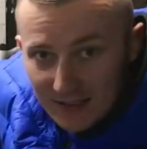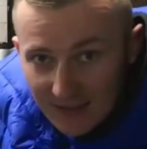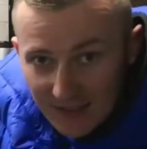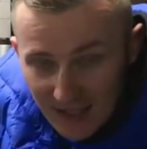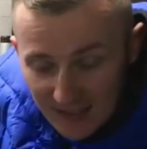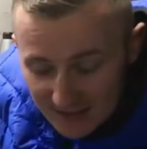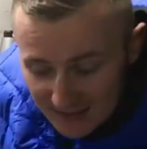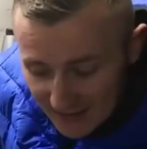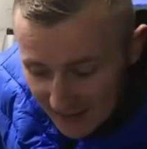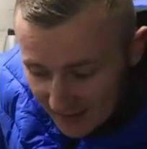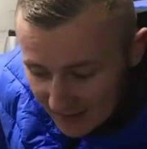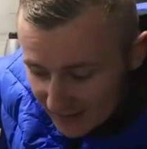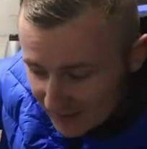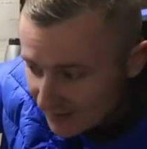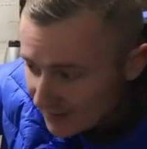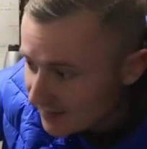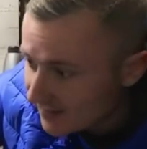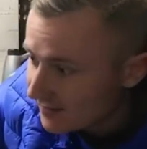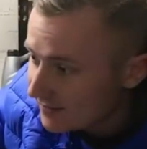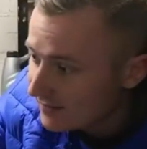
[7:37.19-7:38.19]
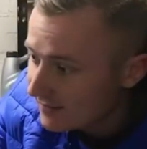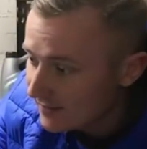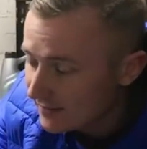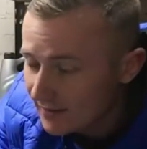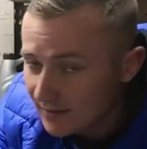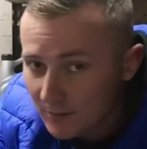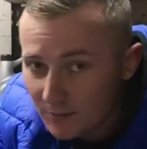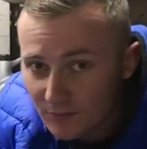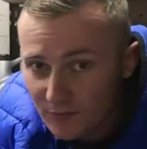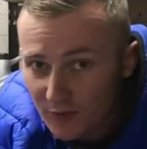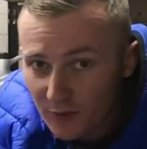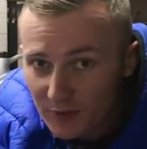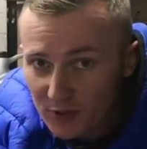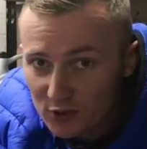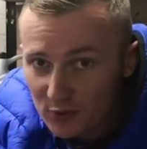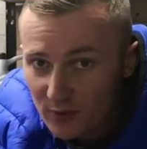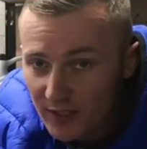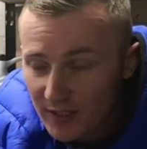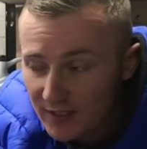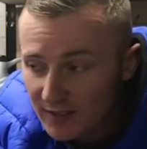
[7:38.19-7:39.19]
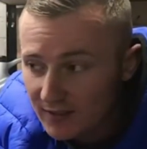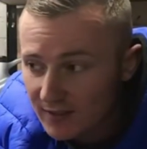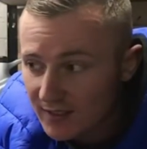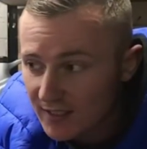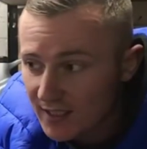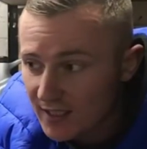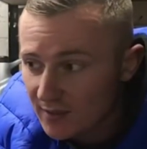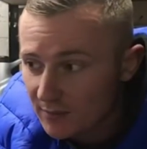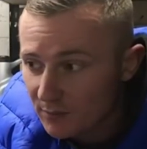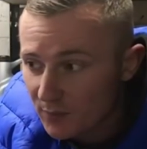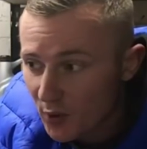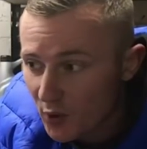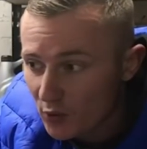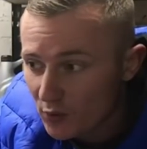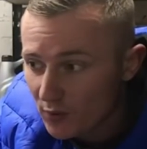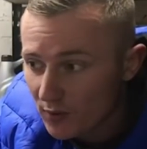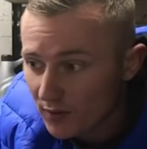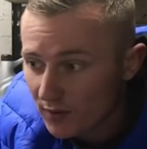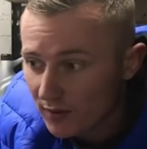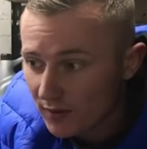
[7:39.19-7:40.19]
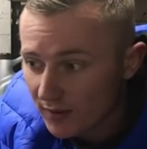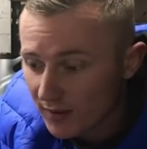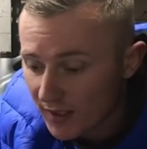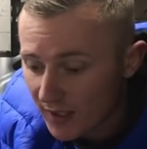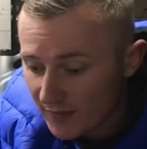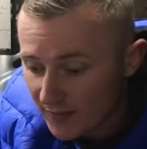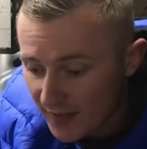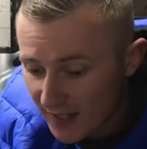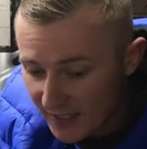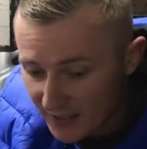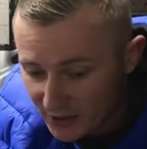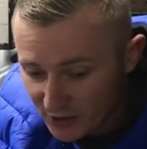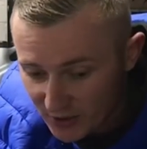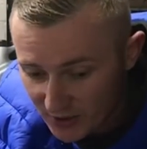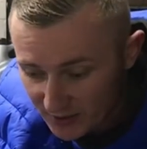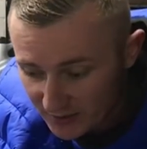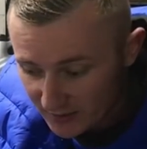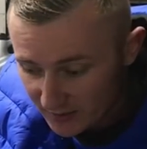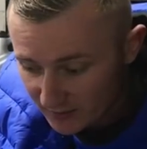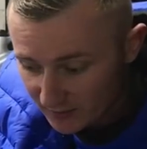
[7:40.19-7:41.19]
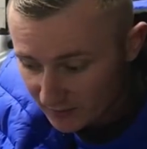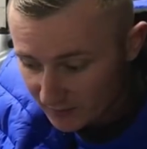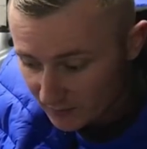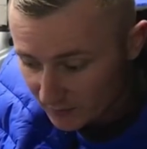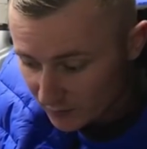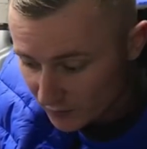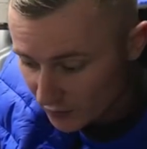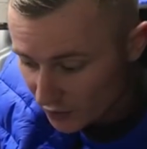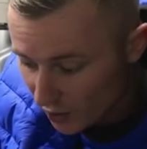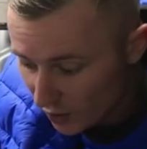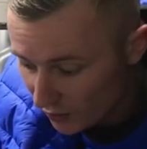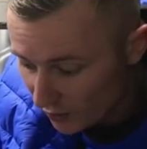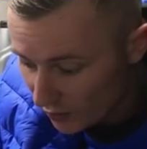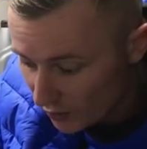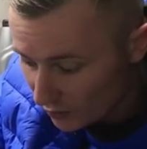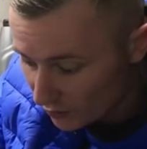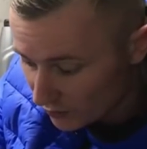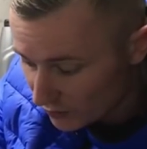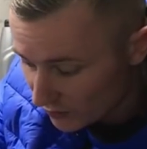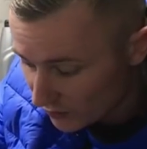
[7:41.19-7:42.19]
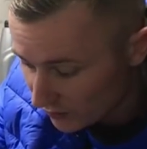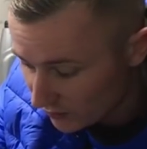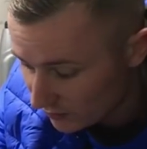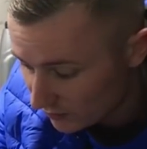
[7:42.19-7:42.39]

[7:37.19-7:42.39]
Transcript: gaskets for between the boot and the hinges. Got those.